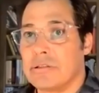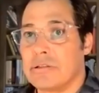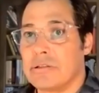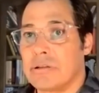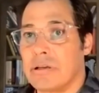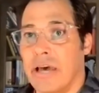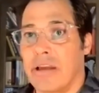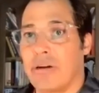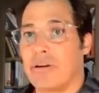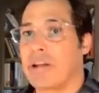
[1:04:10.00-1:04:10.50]

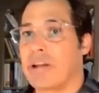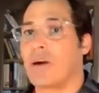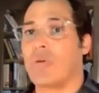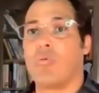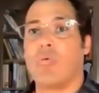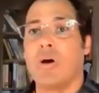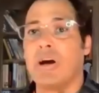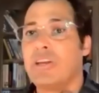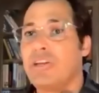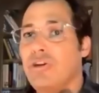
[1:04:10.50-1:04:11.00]
I don't care
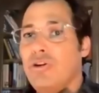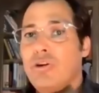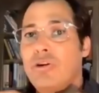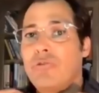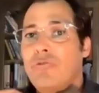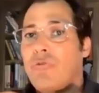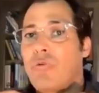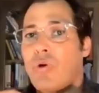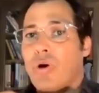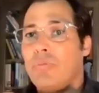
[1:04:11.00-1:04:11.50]
what
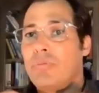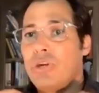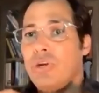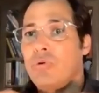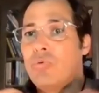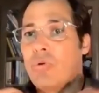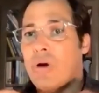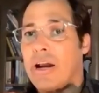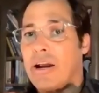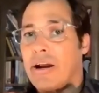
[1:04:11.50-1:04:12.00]
uniform
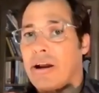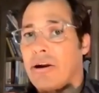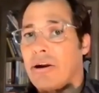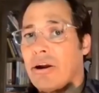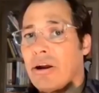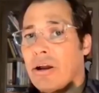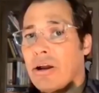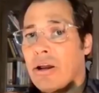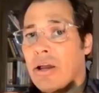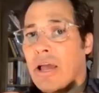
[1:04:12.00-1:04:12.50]
you wear.
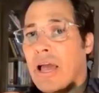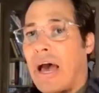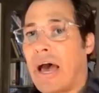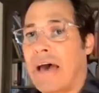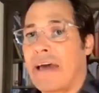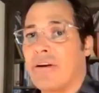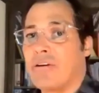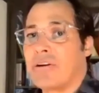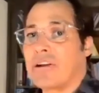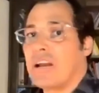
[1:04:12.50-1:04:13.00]

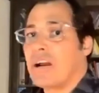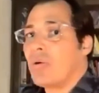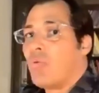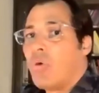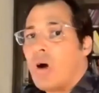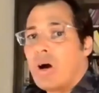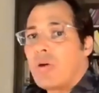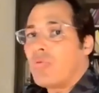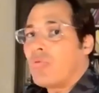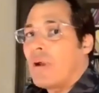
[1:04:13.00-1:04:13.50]
I don't care
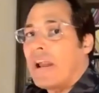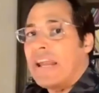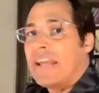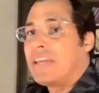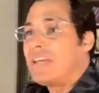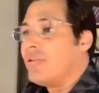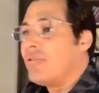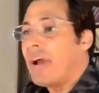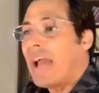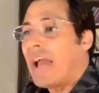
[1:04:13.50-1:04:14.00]
what
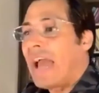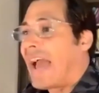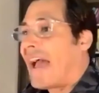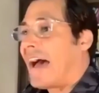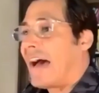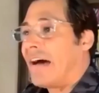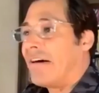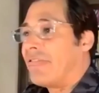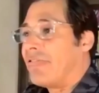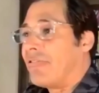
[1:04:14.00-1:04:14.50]
rank you
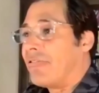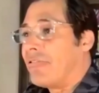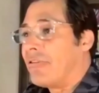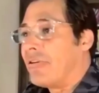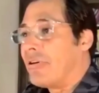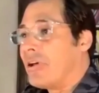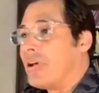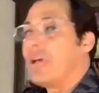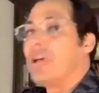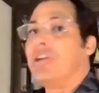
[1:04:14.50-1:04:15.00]
have,
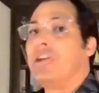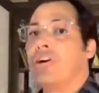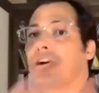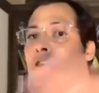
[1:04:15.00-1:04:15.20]
you're